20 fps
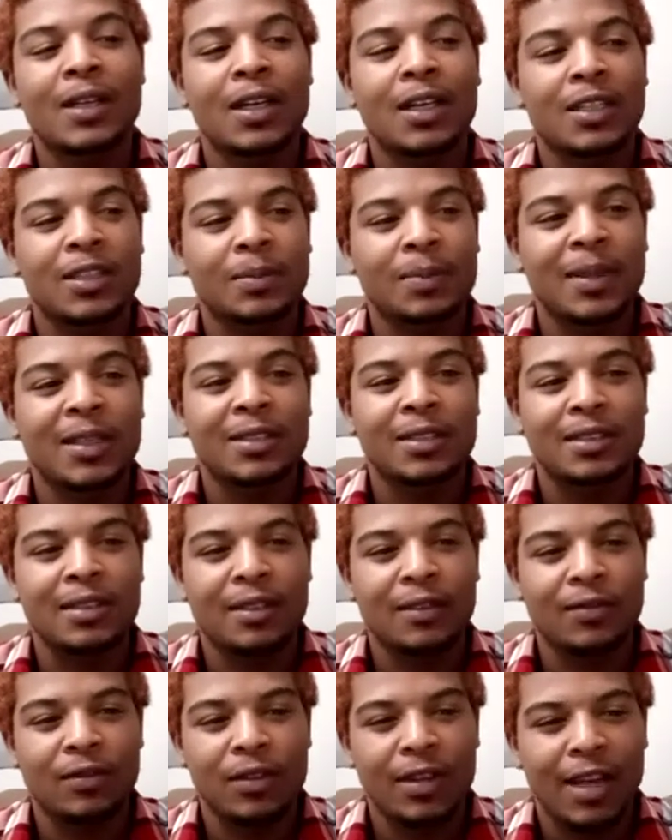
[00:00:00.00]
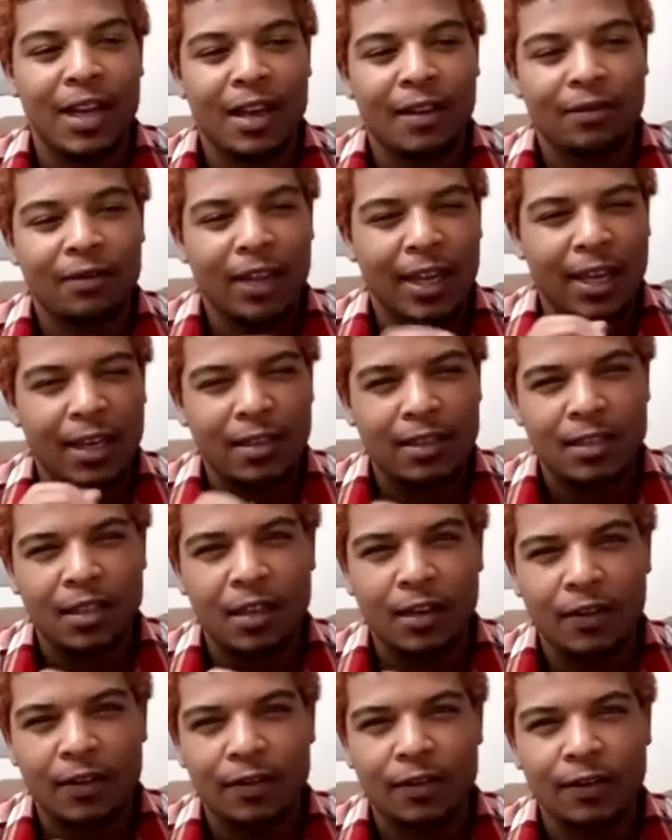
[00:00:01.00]
especially if you have like
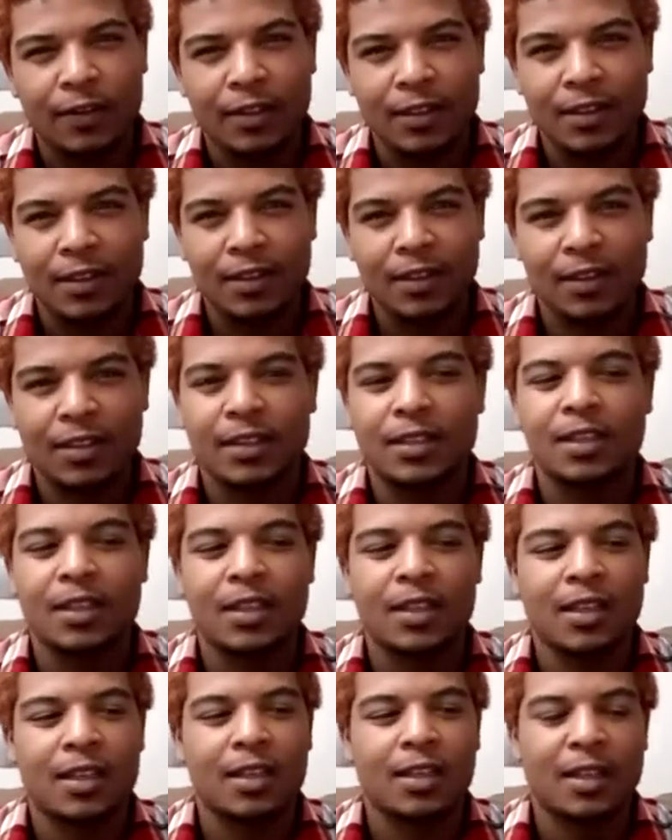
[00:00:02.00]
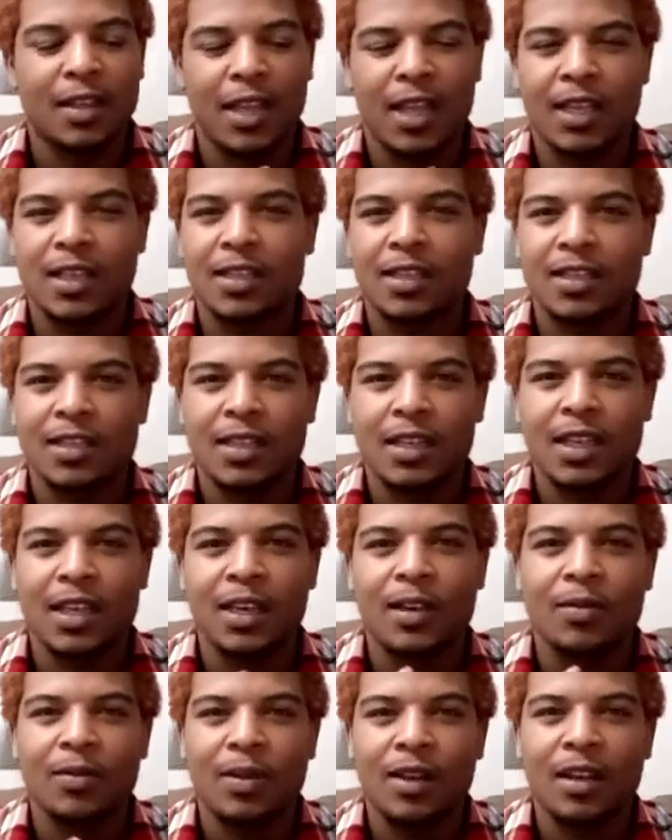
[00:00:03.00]
tough things to
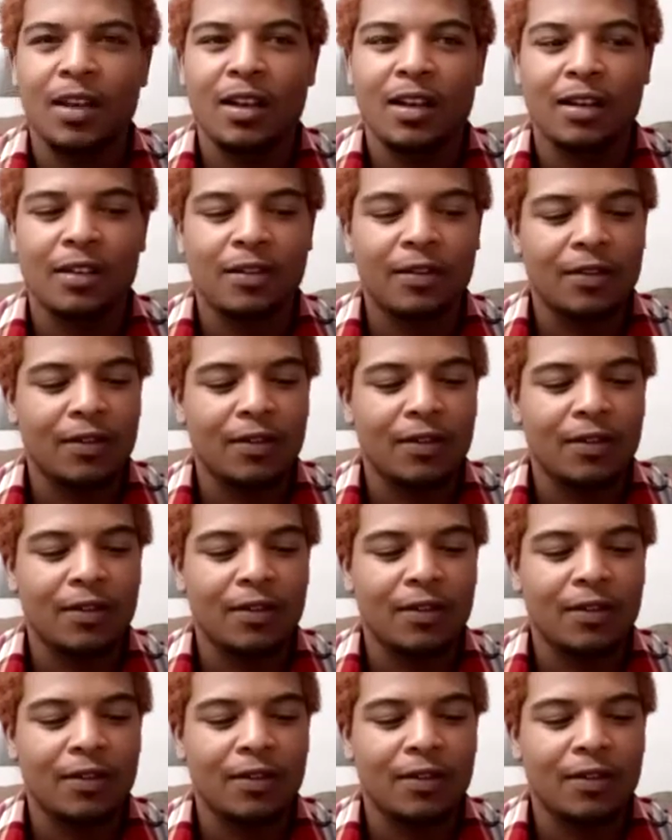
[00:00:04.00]
get rid of.